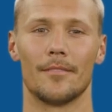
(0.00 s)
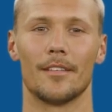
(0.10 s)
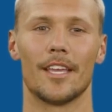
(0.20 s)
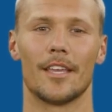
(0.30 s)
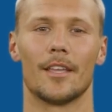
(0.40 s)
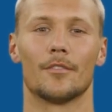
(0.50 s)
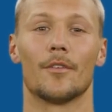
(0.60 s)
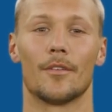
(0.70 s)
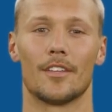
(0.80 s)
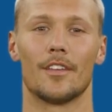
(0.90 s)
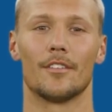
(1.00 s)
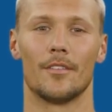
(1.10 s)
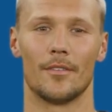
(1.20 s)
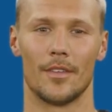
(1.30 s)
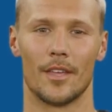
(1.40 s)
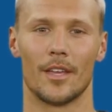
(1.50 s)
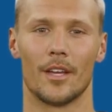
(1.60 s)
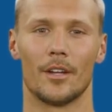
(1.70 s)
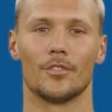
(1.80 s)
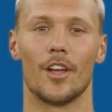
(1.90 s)
Data interpretation,
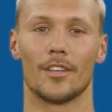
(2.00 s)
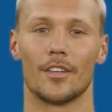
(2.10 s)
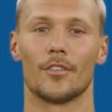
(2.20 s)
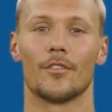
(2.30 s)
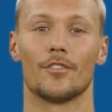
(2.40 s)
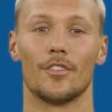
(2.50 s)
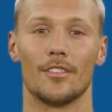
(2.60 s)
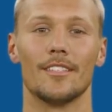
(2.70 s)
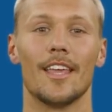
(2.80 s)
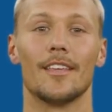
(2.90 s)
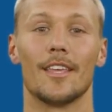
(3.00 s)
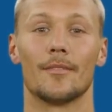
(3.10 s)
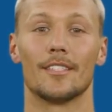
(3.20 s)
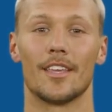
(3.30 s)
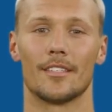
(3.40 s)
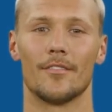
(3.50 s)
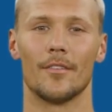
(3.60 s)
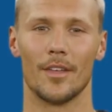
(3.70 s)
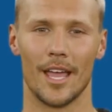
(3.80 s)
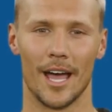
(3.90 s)
drawing conclusions and insights from
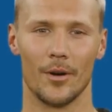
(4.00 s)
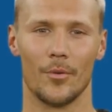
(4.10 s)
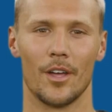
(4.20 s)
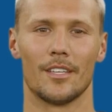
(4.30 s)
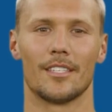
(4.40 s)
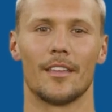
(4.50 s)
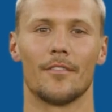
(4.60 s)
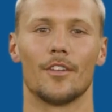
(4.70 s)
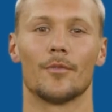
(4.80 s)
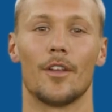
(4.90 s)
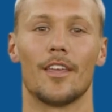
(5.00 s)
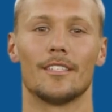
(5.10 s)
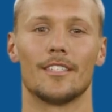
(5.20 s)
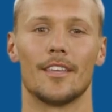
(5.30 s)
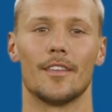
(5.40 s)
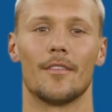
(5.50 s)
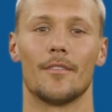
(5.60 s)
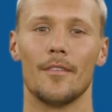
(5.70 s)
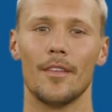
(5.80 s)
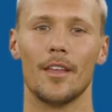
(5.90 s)
the analyzed and visualized data,
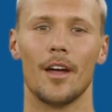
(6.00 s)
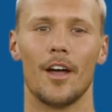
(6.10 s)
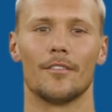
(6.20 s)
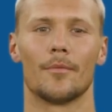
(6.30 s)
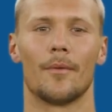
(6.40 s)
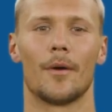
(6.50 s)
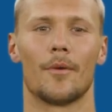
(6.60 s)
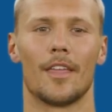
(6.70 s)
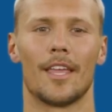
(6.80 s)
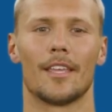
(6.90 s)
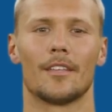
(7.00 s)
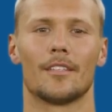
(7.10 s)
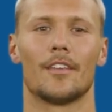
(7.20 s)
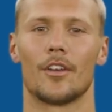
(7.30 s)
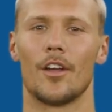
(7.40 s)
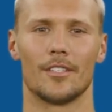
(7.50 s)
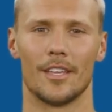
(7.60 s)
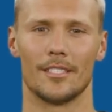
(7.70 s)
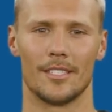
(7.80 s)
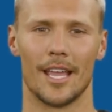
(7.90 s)
often by relating it to the
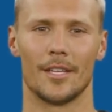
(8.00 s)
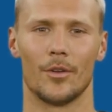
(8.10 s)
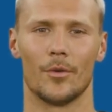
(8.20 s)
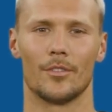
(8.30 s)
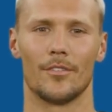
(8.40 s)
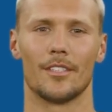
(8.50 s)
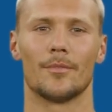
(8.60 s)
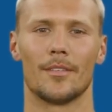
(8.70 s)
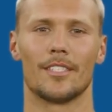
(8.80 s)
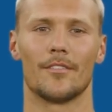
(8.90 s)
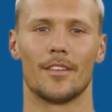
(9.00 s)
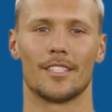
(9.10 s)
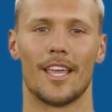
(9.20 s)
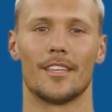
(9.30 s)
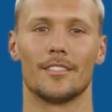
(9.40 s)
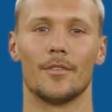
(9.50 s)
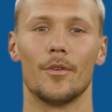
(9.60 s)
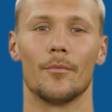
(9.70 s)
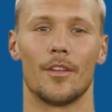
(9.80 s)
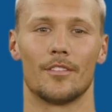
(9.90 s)
context and goals of a specific task or
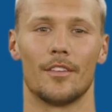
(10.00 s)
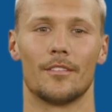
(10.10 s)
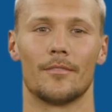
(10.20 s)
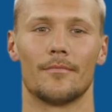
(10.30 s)
project.